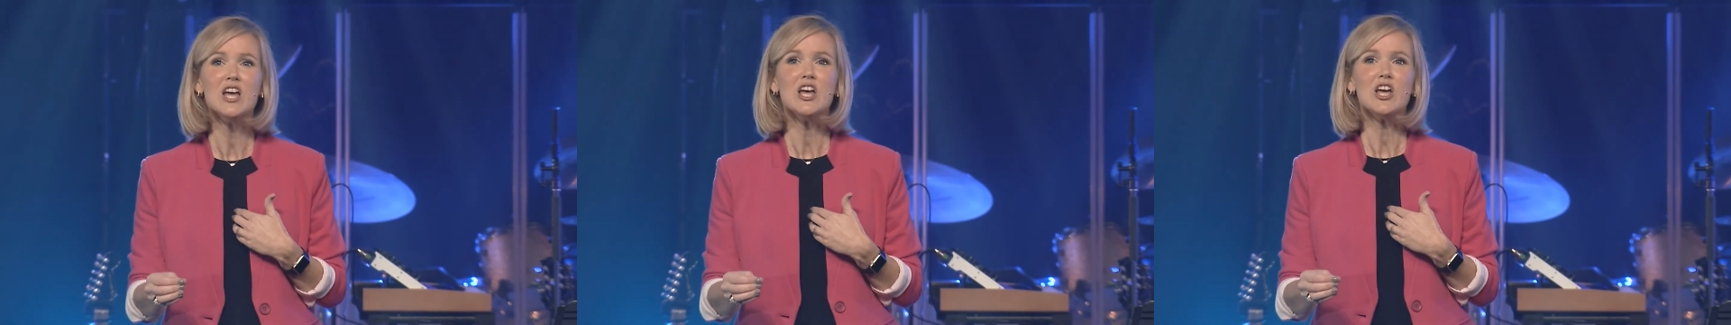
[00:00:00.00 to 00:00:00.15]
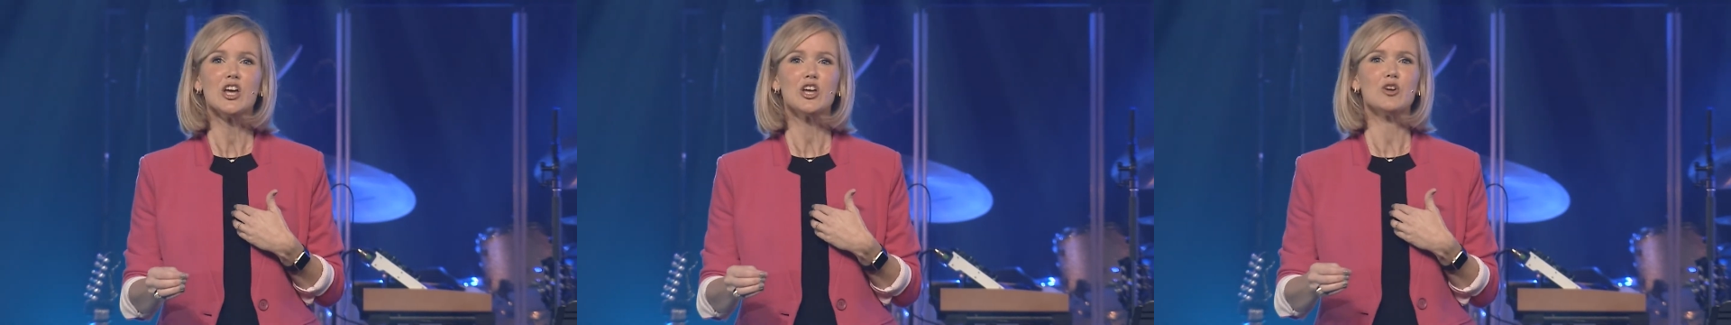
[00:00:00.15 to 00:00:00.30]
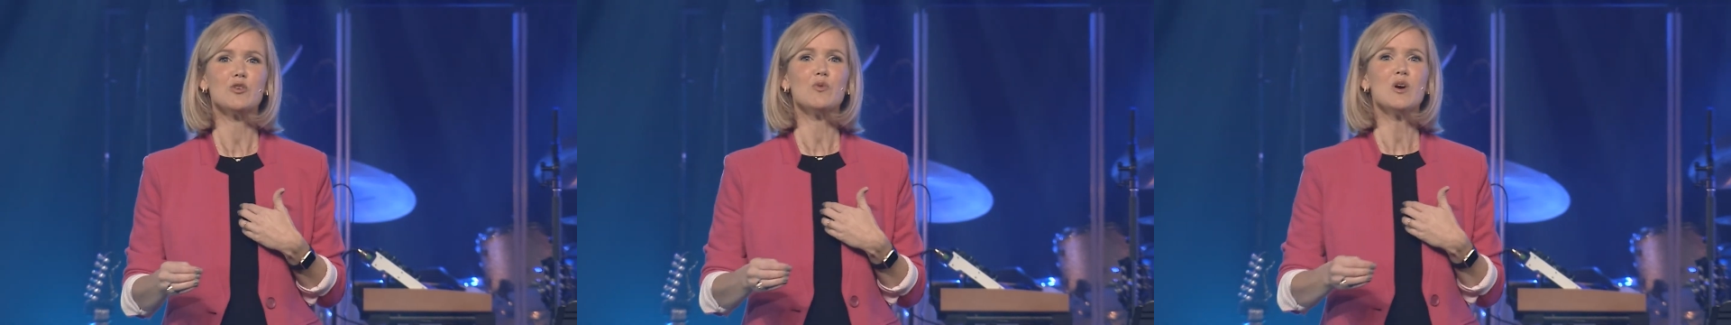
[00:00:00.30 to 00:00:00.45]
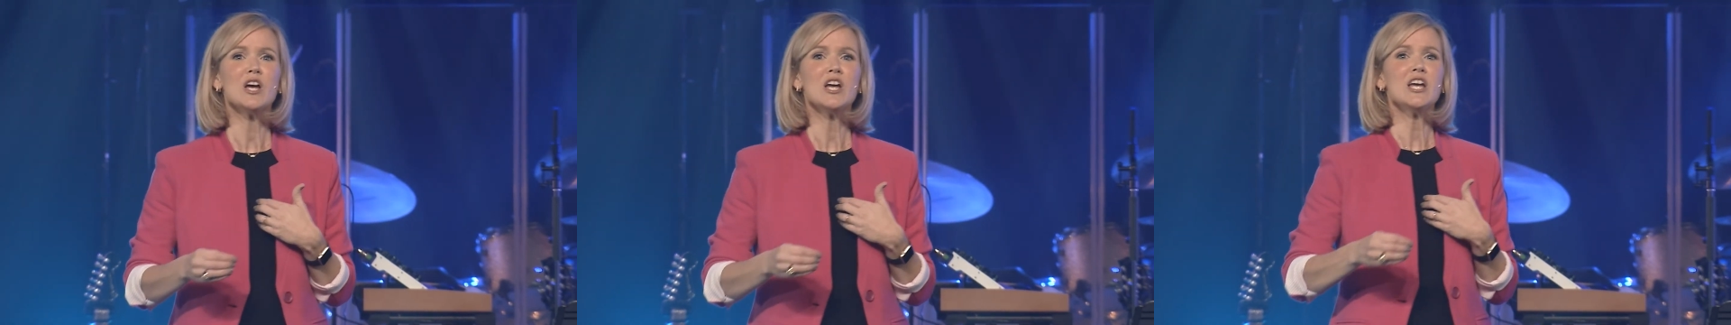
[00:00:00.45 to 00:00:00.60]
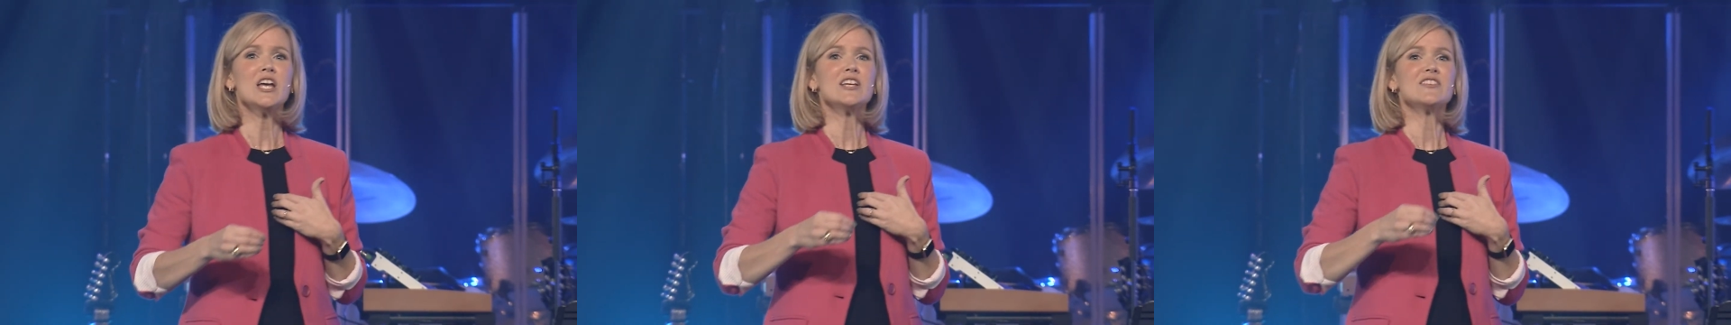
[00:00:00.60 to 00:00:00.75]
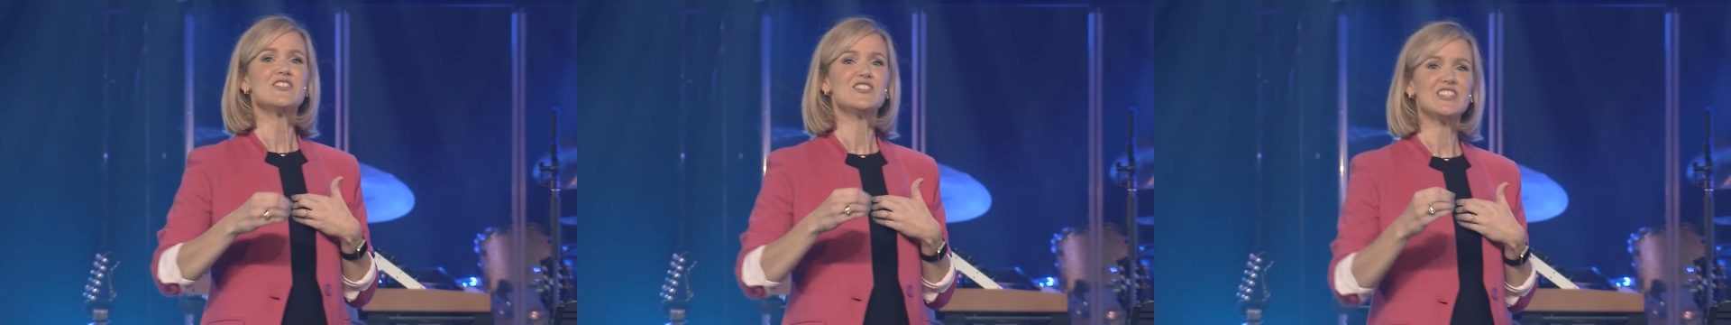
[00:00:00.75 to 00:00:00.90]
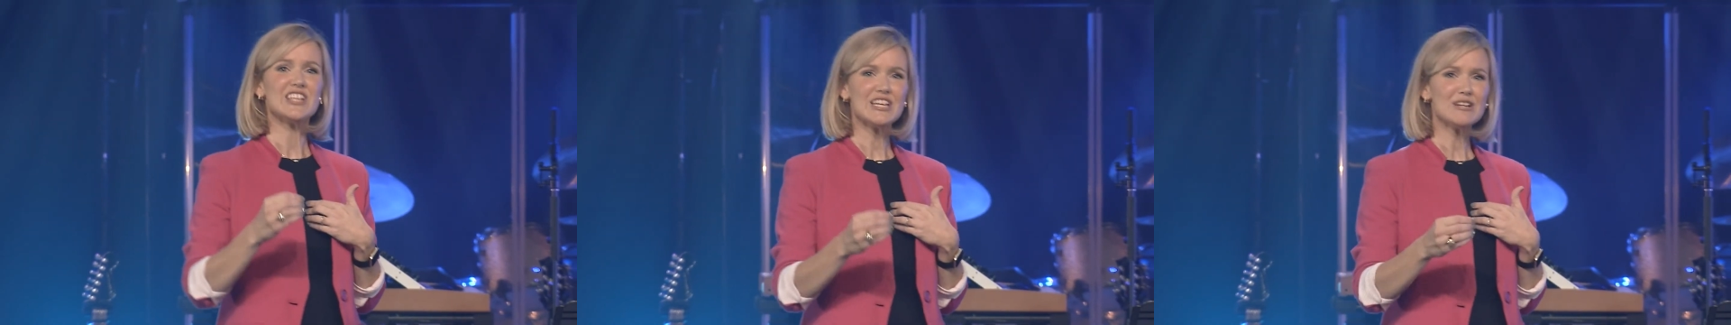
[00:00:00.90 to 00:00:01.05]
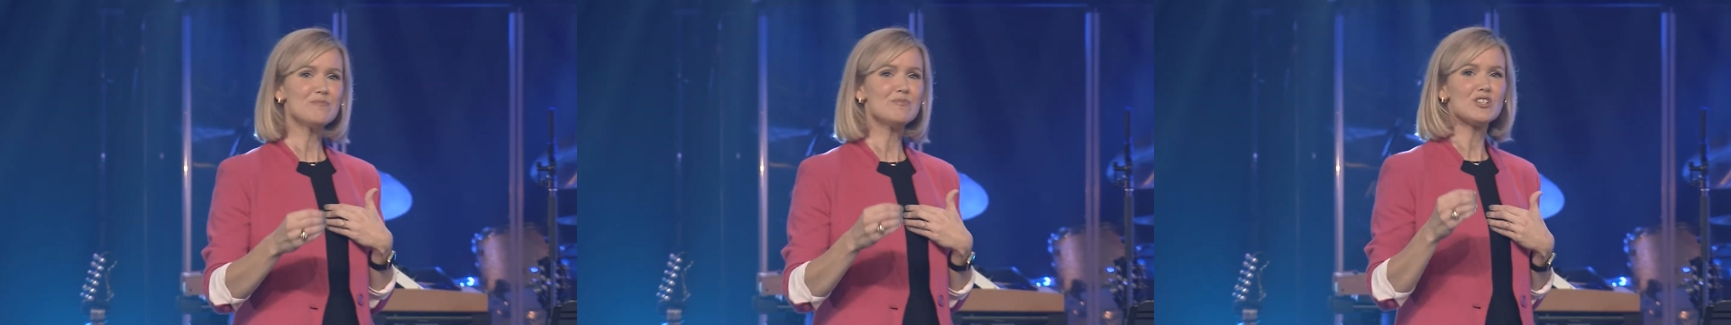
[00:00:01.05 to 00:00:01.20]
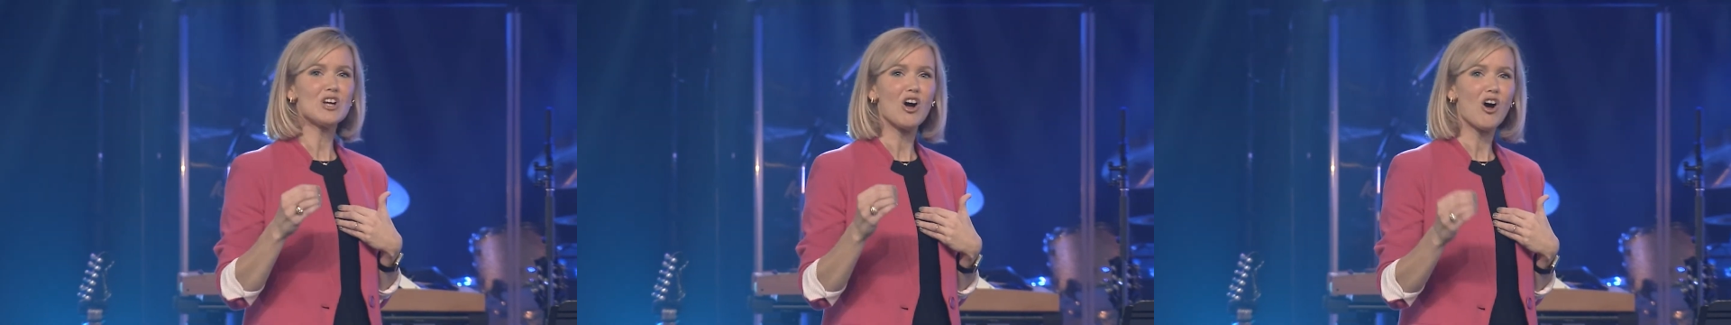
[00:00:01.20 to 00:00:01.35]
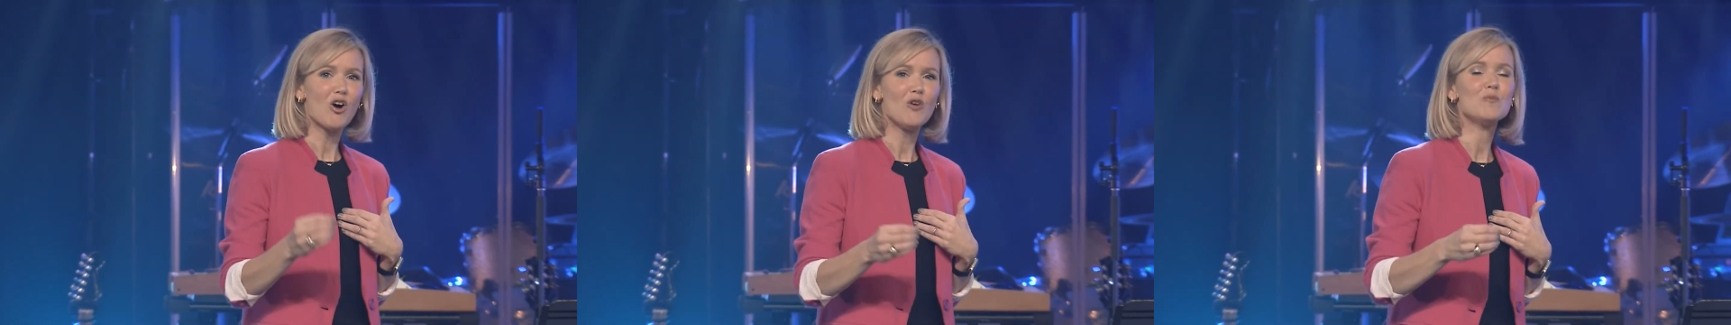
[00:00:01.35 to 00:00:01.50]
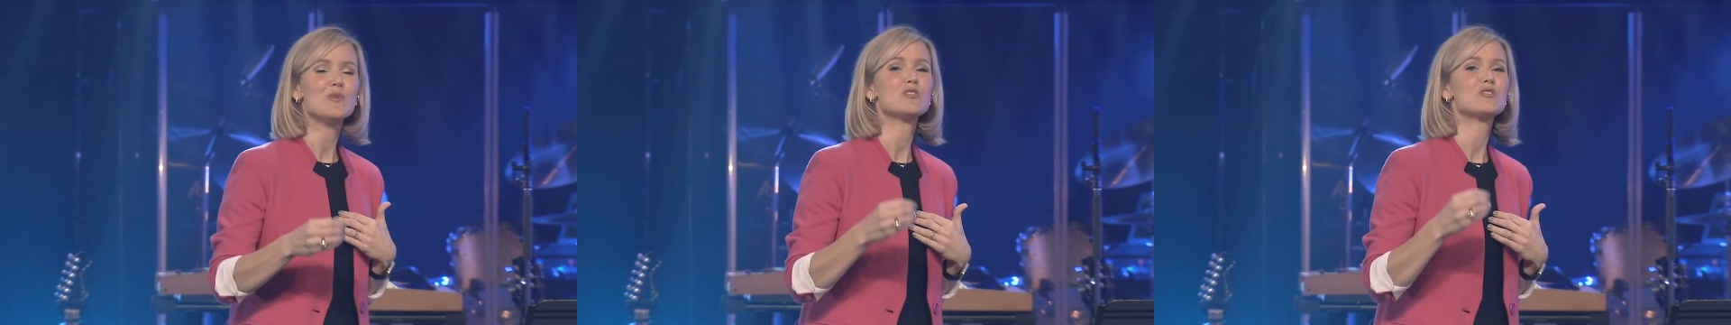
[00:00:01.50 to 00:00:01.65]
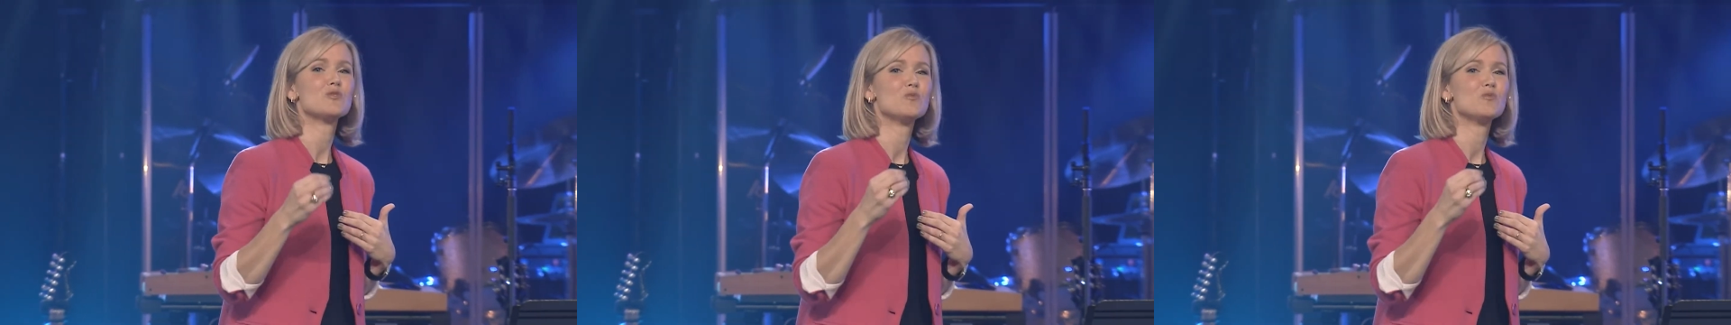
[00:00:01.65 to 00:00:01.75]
who seem to almost